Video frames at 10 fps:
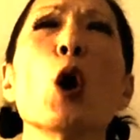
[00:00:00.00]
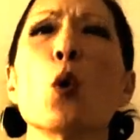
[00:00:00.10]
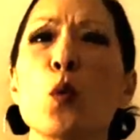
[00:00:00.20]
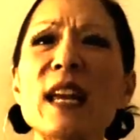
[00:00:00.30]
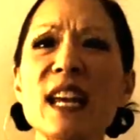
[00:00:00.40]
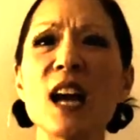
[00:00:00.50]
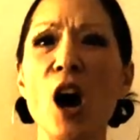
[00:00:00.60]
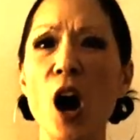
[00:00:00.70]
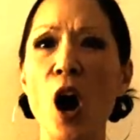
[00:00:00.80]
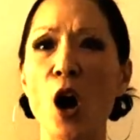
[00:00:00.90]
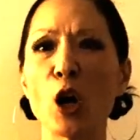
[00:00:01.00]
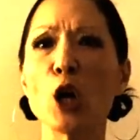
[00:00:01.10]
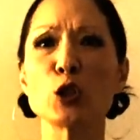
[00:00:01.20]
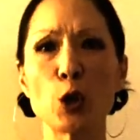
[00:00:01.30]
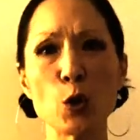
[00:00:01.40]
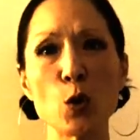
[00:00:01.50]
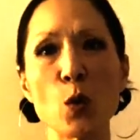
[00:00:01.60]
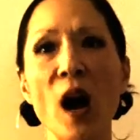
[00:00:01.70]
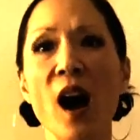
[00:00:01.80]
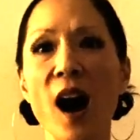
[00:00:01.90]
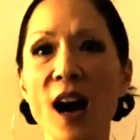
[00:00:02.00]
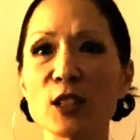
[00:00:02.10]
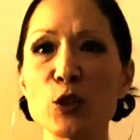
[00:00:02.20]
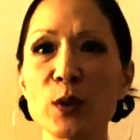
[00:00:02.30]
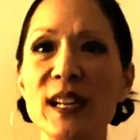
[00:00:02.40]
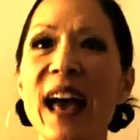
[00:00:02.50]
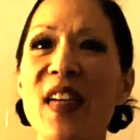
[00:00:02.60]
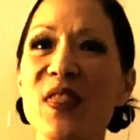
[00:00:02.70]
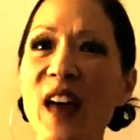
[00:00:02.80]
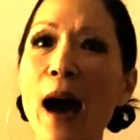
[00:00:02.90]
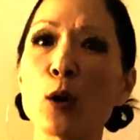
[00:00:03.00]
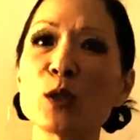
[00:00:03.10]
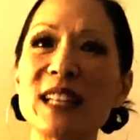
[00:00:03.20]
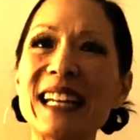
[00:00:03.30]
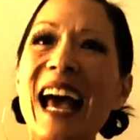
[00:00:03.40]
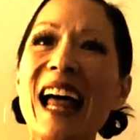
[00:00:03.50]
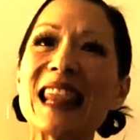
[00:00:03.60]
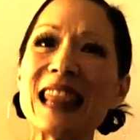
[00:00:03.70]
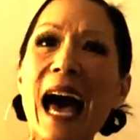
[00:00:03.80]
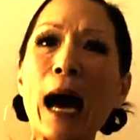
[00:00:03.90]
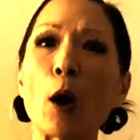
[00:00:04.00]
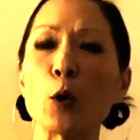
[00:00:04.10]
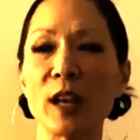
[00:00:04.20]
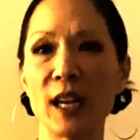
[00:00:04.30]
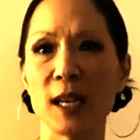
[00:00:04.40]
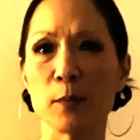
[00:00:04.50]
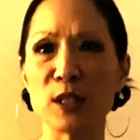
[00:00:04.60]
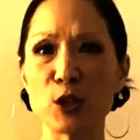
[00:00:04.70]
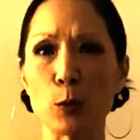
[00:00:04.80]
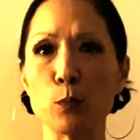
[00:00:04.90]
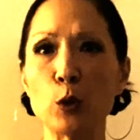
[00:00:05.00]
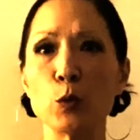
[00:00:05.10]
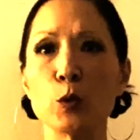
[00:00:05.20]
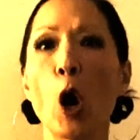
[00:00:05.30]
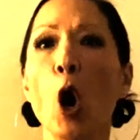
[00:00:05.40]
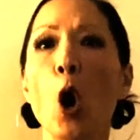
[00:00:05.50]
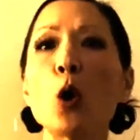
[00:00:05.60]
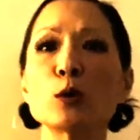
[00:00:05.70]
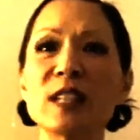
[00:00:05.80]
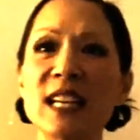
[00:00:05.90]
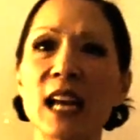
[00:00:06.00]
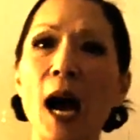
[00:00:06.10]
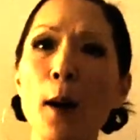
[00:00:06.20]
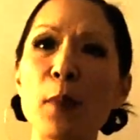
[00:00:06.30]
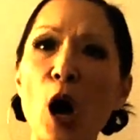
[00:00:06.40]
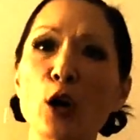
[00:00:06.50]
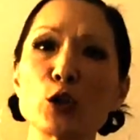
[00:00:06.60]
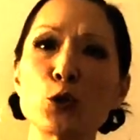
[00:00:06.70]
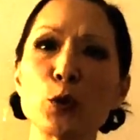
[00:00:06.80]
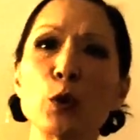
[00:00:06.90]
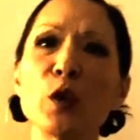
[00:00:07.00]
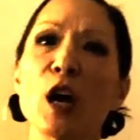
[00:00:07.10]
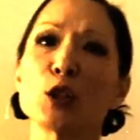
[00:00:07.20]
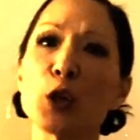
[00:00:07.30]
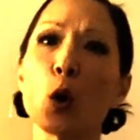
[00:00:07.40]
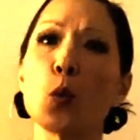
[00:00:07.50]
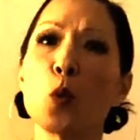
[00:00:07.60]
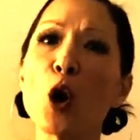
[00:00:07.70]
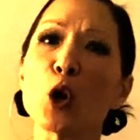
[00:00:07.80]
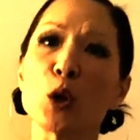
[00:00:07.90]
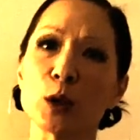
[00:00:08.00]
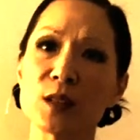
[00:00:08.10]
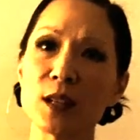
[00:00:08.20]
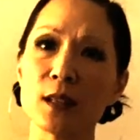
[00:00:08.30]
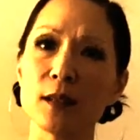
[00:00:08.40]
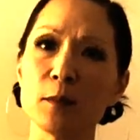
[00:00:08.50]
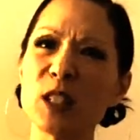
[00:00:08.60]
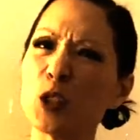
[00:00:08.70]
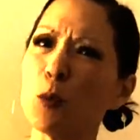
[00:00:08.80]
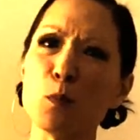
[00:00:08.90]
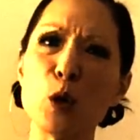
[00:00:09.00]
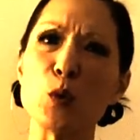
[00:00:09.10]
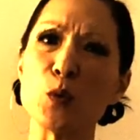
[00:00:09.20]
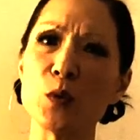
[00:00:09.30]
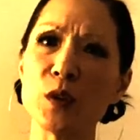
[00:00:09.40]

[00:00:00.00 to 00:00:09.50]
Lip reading: We are 200,000 loud, Mr. Moon, holding up our truth to the world, Mr. Moon.